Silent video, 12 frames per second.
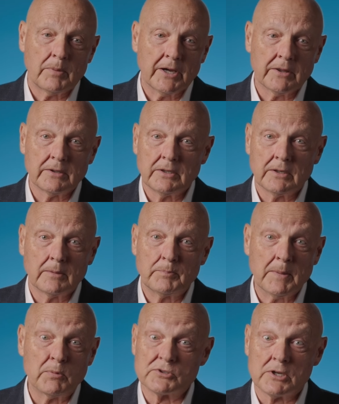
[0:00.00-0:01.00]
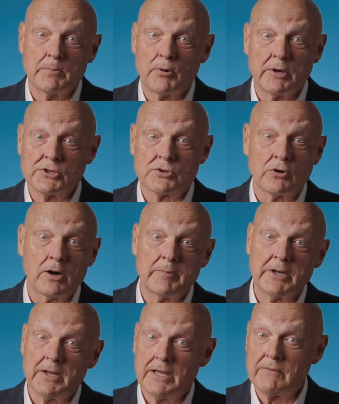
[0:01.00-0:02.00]
by the uh, People's Liberation
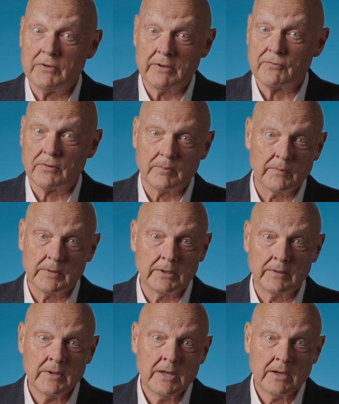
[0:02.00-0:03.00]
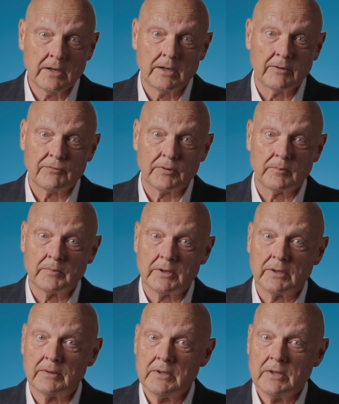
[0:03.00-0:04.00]
Army Navy from, the, uh, from
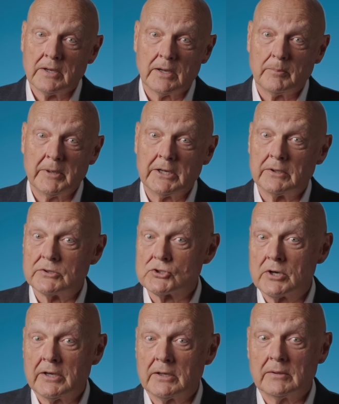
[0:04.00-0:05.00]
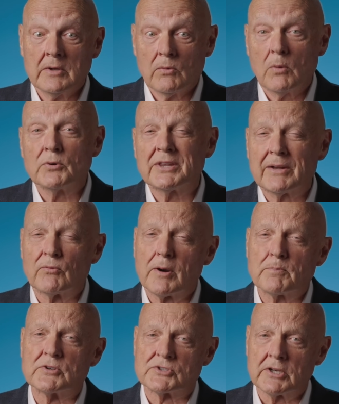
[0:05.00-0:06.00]
uh, uh, mainland China? What would that
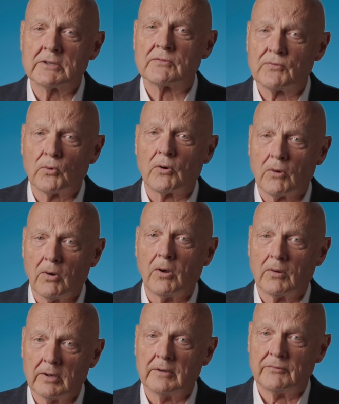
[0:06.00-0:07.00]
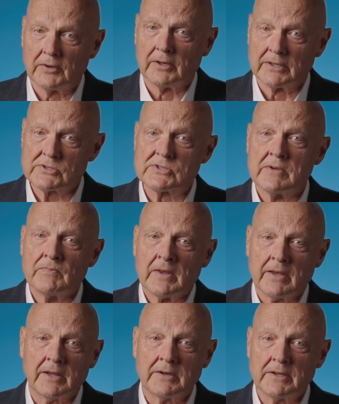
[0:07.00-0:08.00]
represent for all of us?
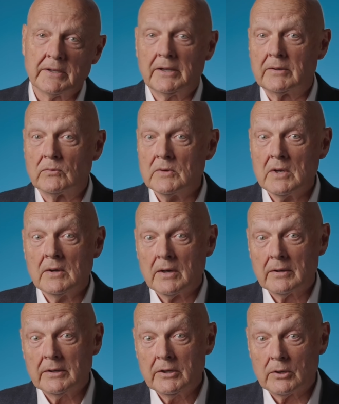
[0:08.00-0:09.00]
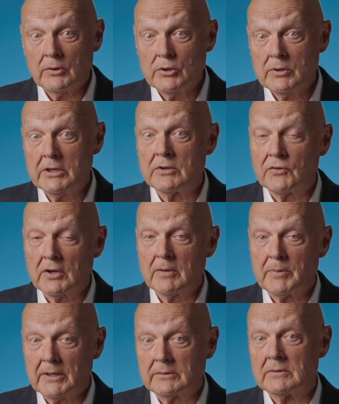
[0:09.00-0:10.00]
And, uh, and you know, you need to think
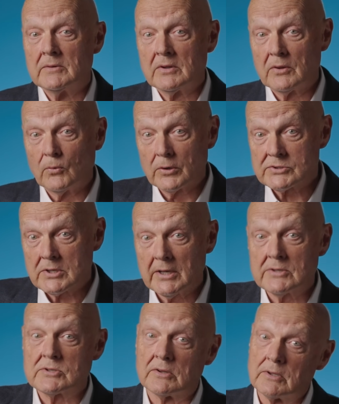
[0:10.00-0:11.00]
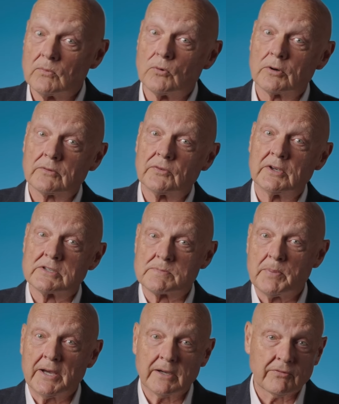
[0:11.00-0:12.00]
about the worst case and then work things
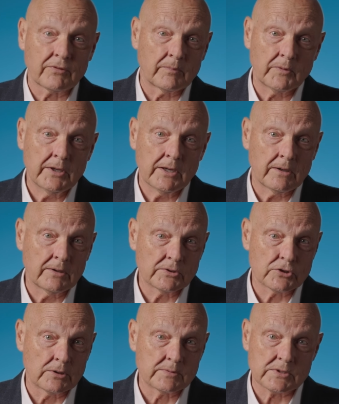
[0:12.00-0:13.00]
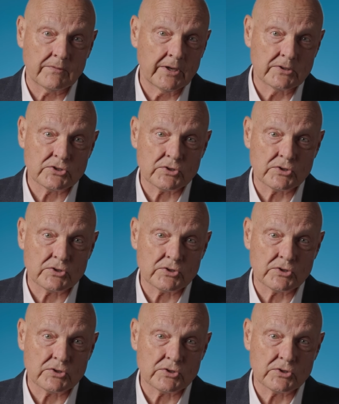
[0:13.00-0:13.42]
back from there in terms of hedge